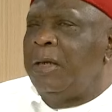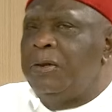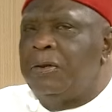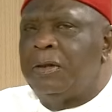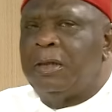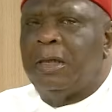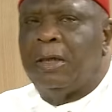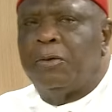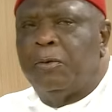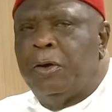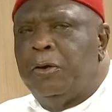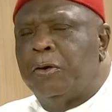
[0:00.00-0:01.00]
I used to say
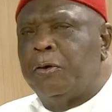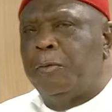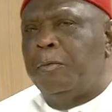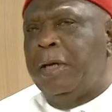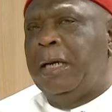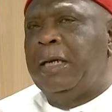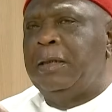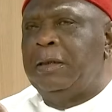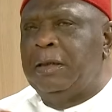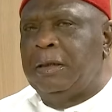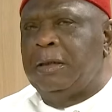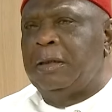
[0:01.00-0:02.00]
that when you
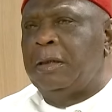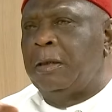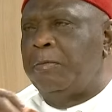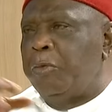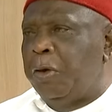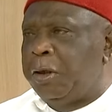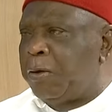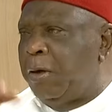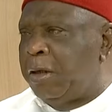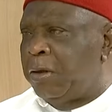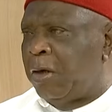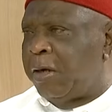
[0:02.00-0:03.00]
combine this
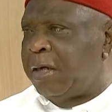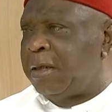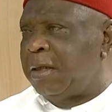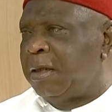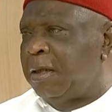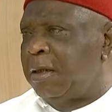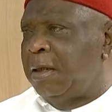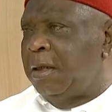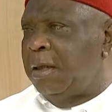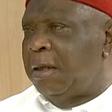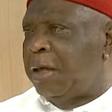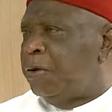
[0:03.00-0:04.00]
political ignorance
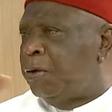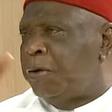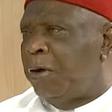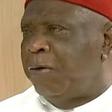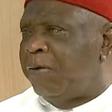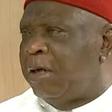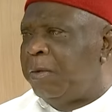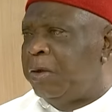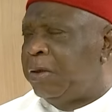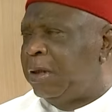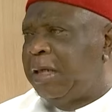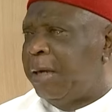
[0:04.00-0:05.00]
that you see all over the place,
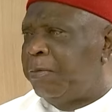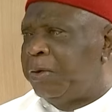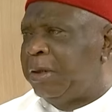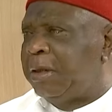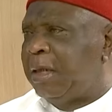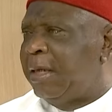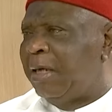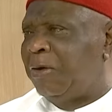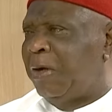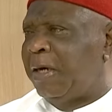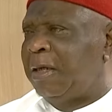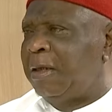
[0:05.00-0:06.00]
you think they are politicians, they're
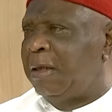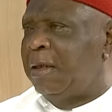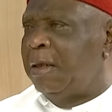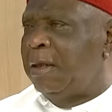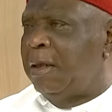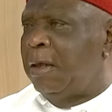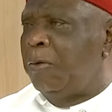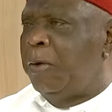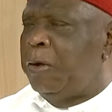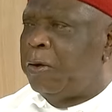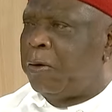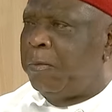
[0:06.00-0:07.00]
ignorant.
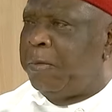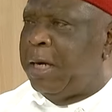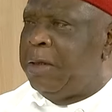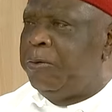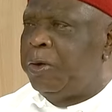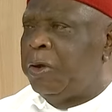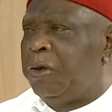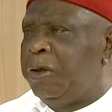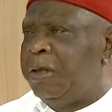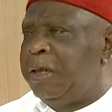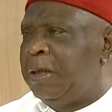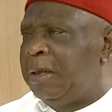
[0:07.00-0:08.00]
When you combine it with
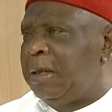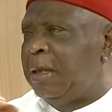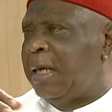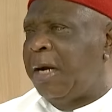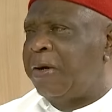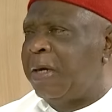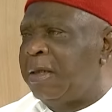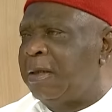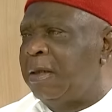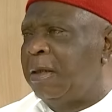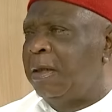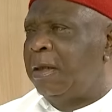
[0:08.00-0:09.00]
unyielding
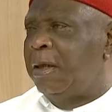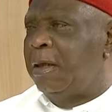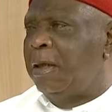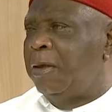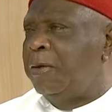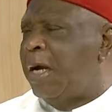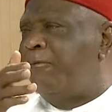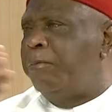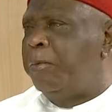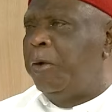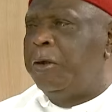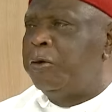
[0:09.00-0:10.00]
arrogance, you have
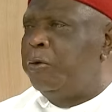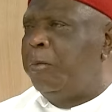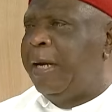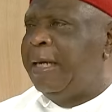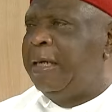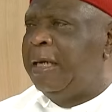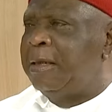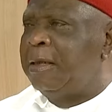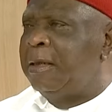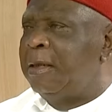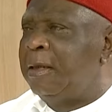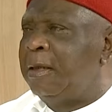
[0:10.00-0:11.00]
political blindness.